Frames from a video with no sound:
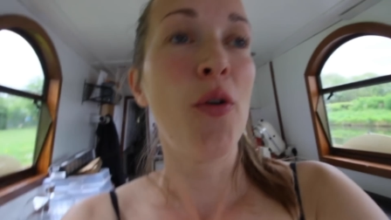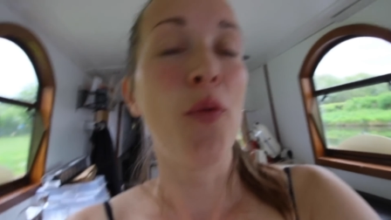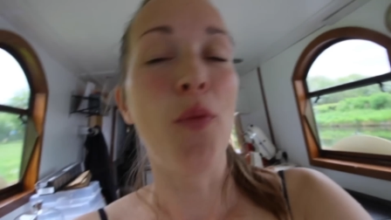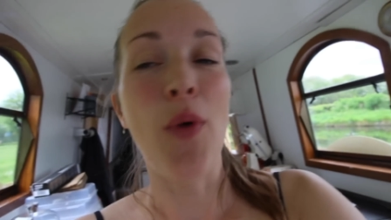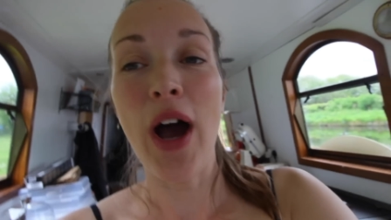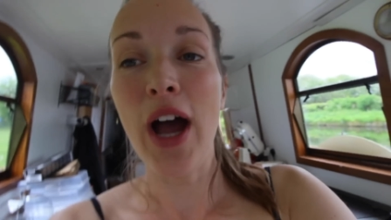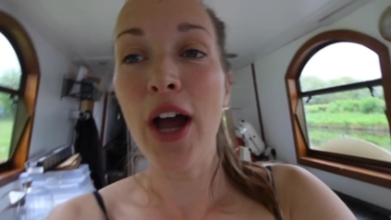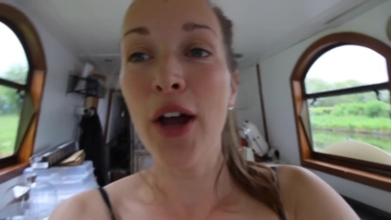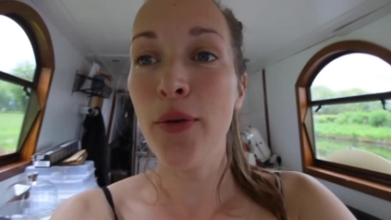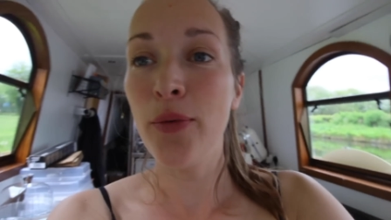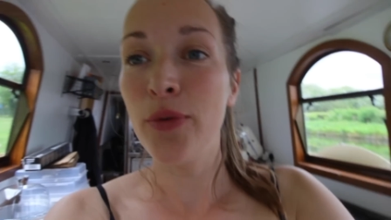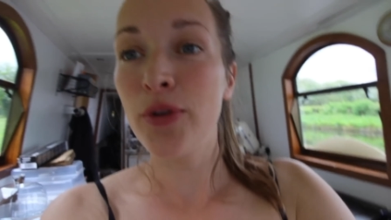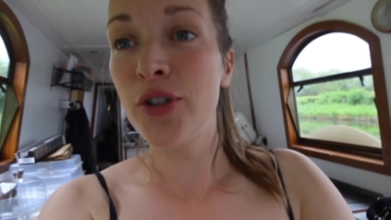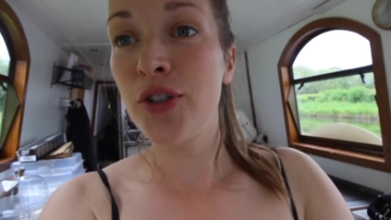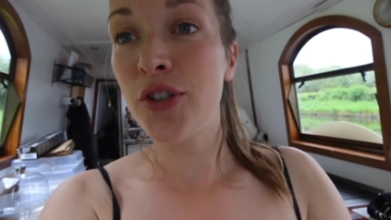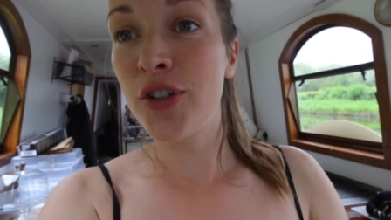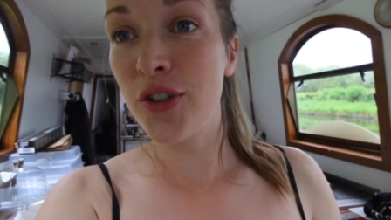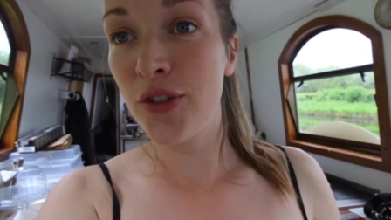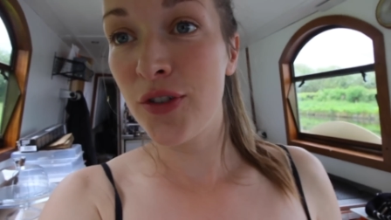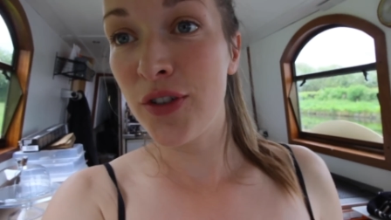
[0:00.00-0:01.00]
why would
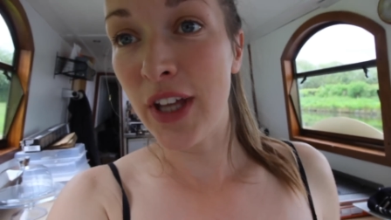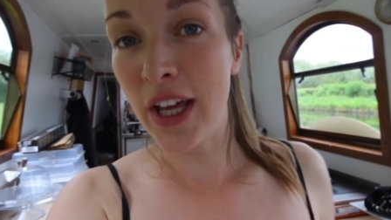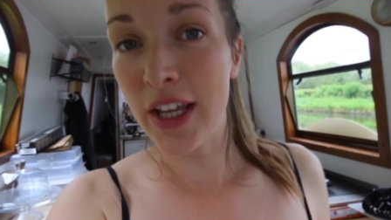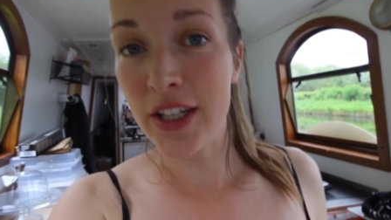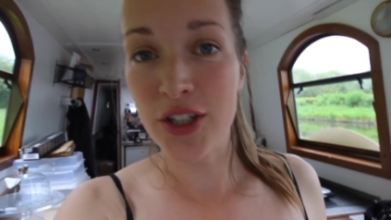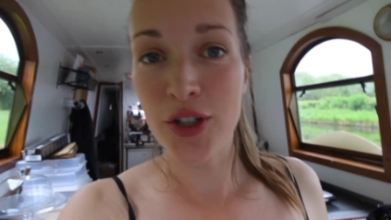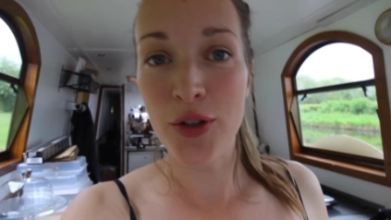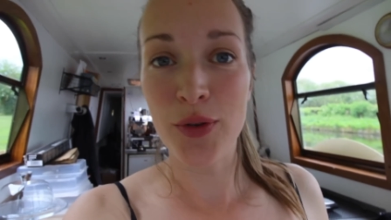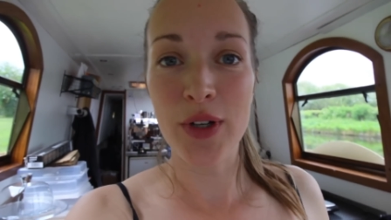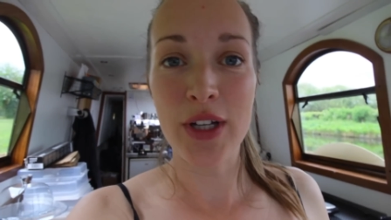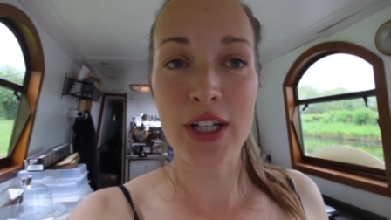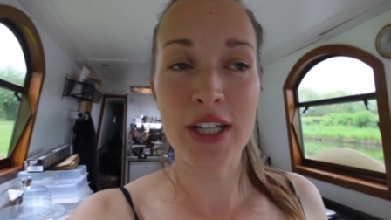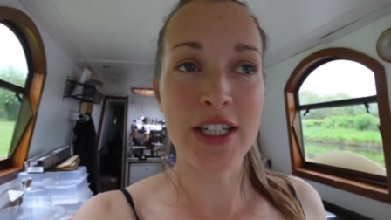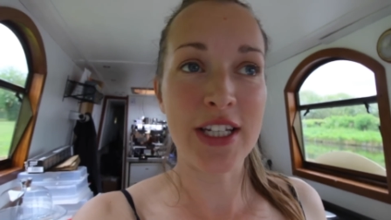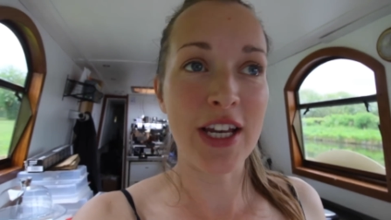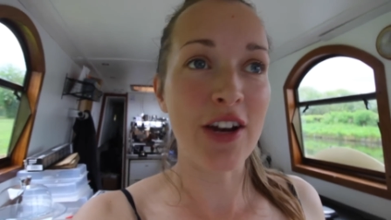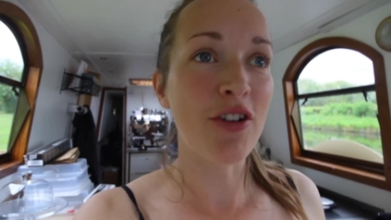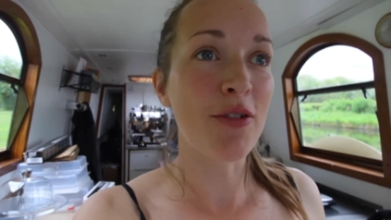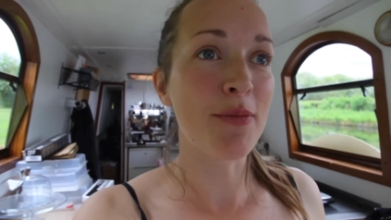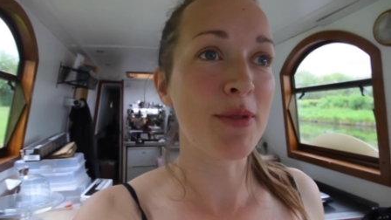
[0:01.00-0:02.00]
you do that to a
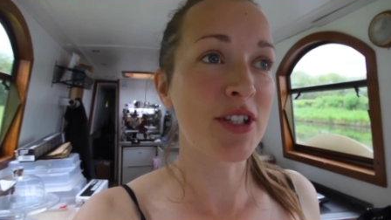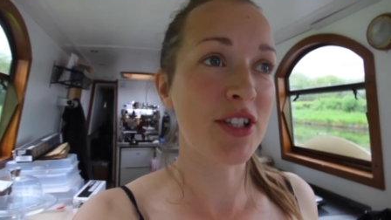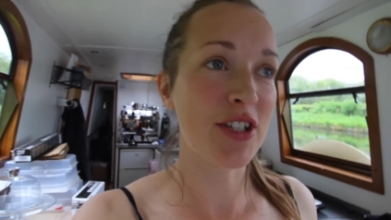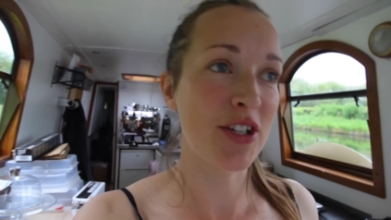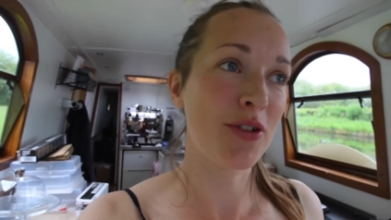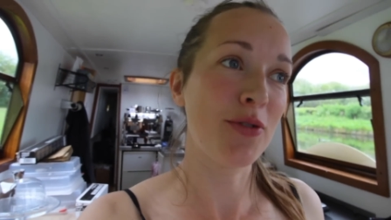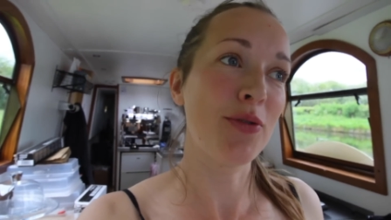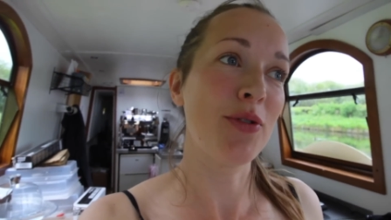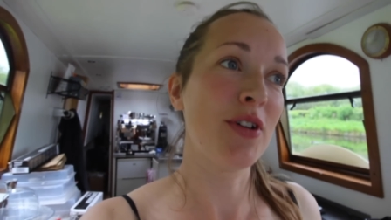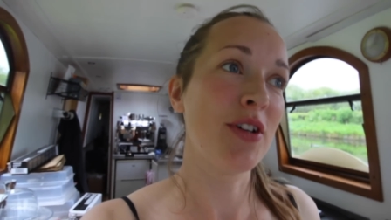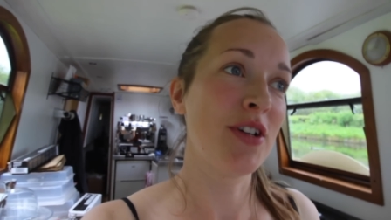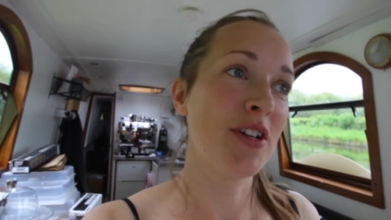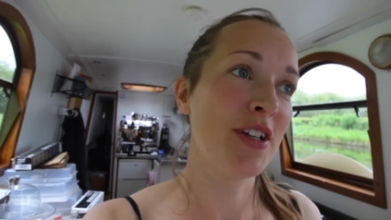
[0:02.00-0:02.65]
tiramisu?